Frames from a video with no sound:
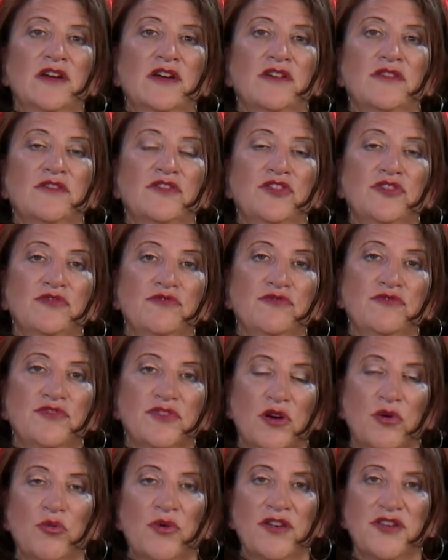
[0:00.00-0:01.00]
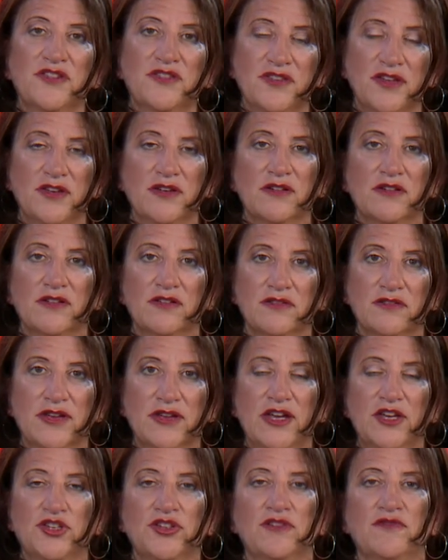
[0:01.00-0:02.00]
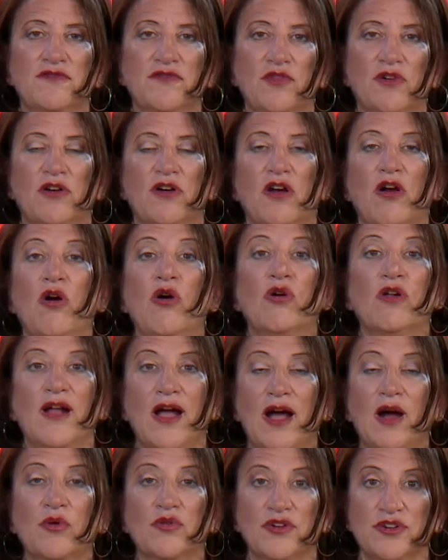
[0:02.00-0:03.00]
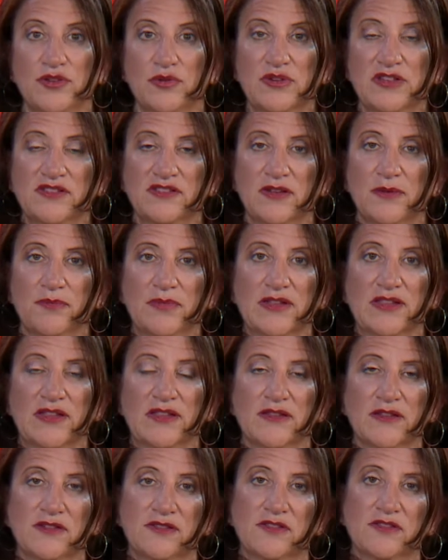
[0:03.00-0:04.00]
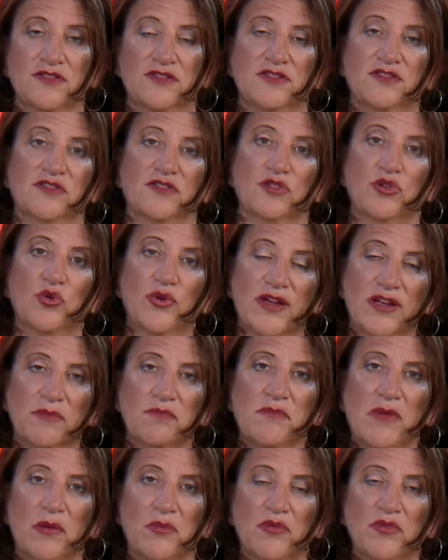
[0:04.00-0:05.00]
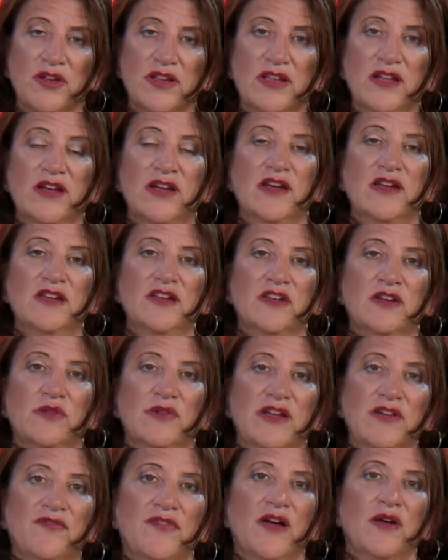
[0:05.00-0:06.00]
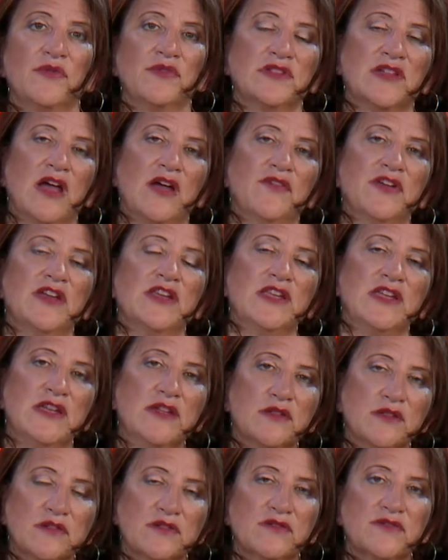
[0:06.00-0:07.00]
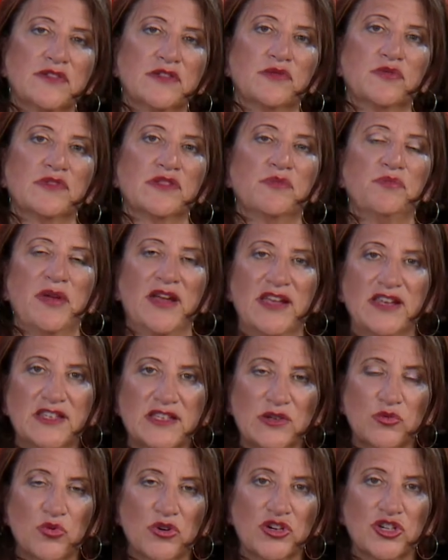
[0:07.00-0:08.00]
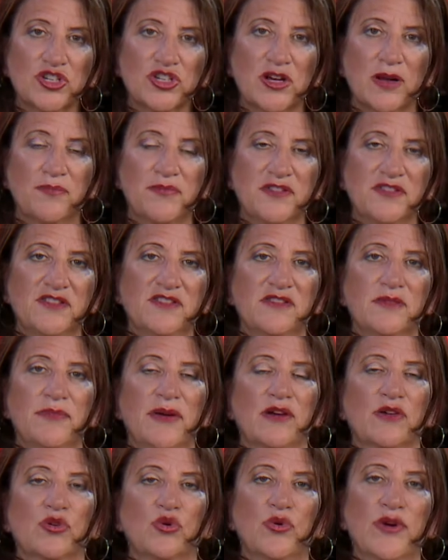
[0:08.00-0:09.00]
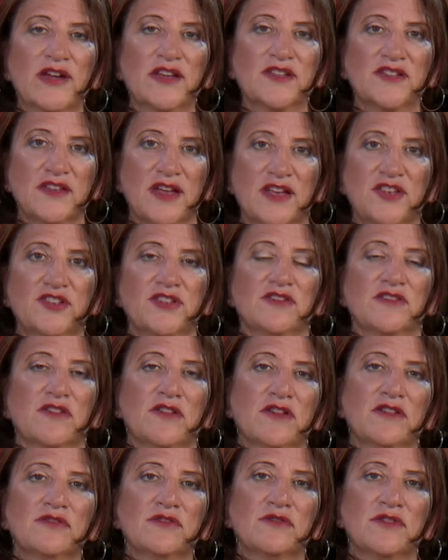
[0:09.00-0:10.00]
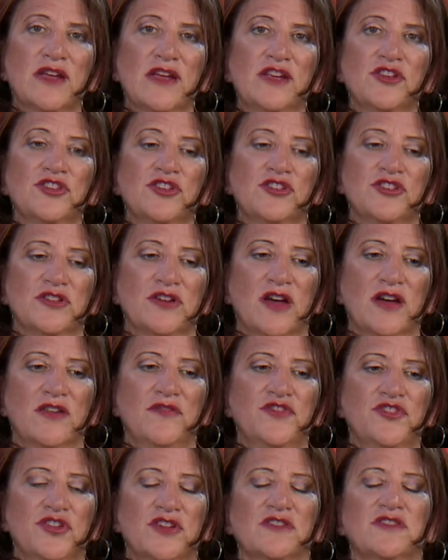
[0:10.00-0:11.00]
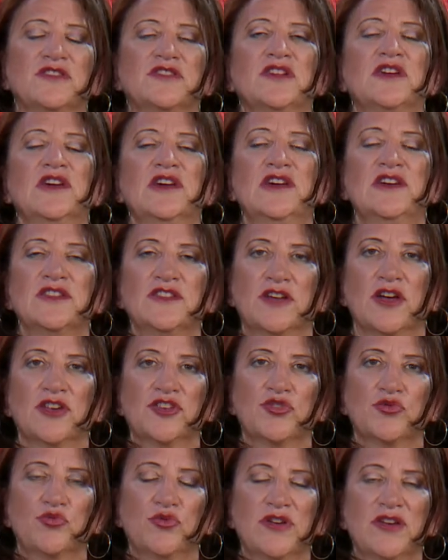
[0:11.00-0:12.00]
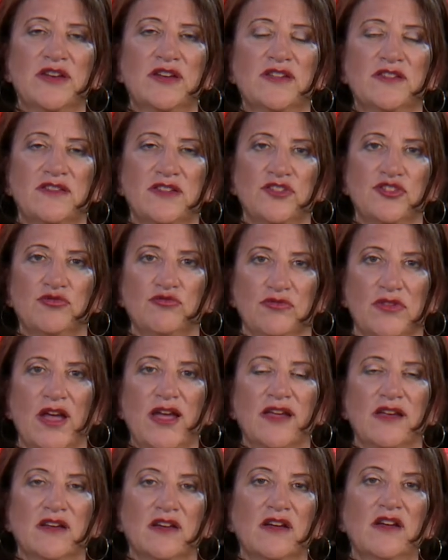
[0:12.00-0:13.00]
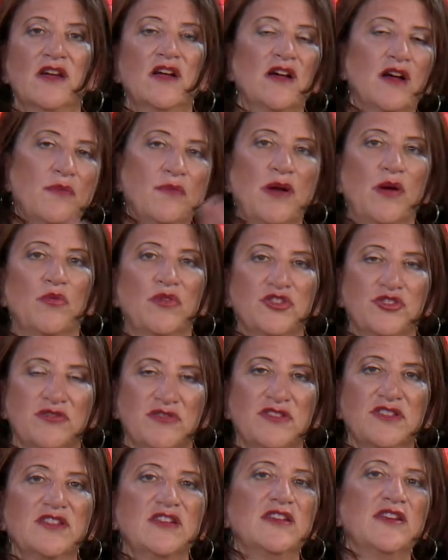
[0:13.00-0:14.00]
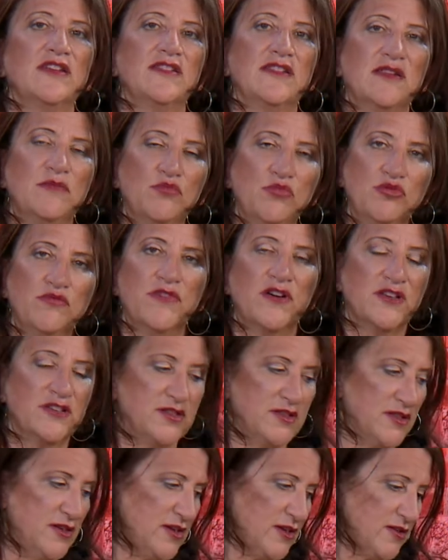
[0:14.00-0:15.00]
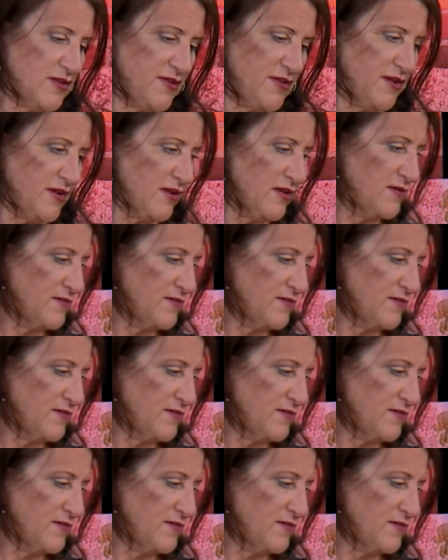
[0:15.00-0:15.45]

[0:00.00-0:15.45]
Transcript: You don't want to sit on a location for a whole hour doing something like this. It's just a quick memory. You know, if I was having an easel and this was a painting workshop, this is about quick sketches on location to kind of just touch what it is that you like about what you're seeing and then move on to the next thing.